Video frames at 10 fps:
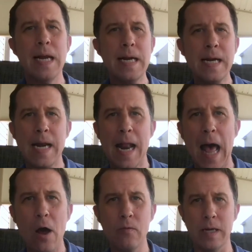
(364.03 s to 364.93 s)

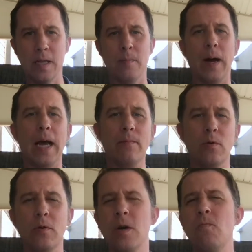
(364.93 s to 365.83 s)
Now read the
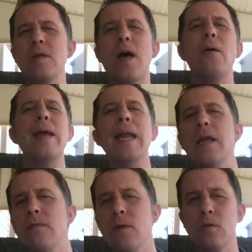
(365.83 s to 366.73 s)
Bible without any
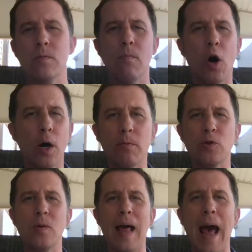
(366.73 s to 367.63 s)
of those marbles,
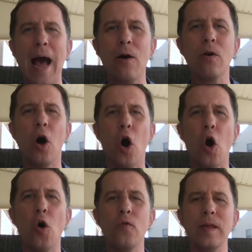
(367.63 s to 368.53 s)
without
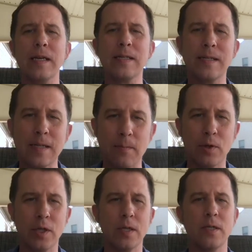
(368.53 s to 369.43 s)
all the
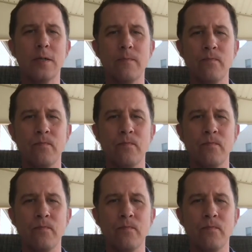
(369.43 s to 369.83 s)
assumptions.